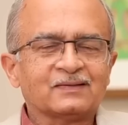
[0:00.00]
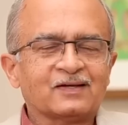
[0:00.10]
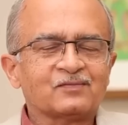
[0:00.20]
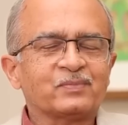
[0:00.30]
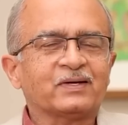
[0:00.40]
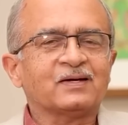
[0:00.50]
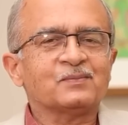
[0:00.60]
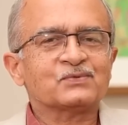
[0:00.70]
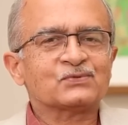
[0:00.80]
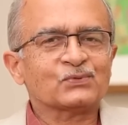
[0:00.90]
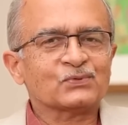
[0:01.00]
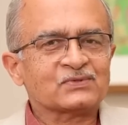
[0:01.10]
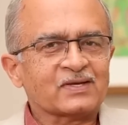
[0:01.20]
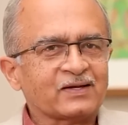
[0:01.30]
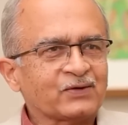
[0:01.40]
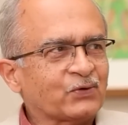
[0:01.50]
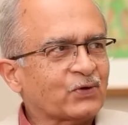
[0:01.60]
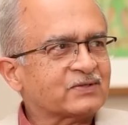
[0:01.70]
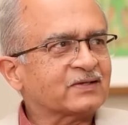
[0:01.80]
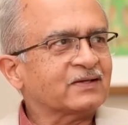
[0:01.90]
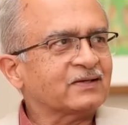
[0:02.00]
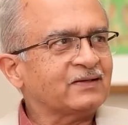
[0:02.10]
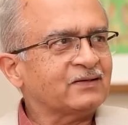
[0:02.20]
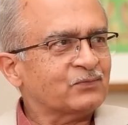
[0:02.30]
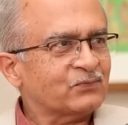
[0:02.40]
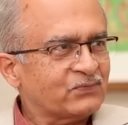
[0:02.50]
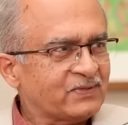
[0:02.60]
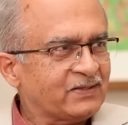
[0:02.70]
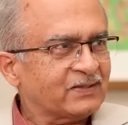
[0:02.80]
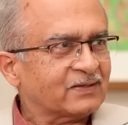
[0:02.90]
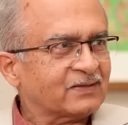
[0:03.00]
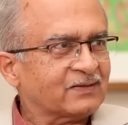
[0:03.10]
have become so psychologically weak,